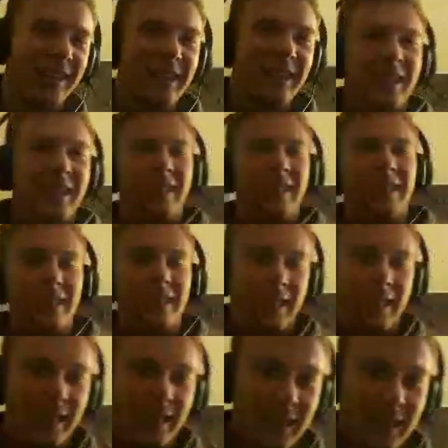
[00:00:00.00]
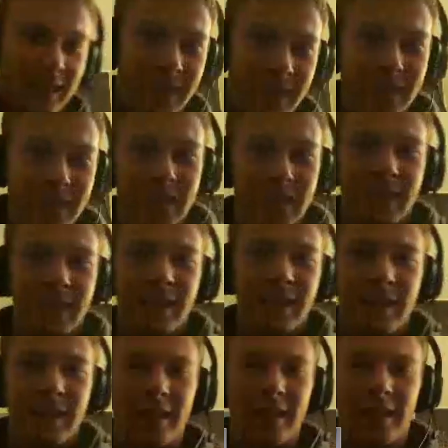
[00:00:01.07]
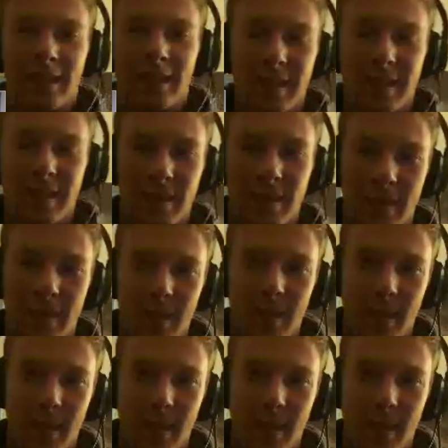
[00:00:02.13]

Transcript: Nice. And what pro runner did you have dinner with?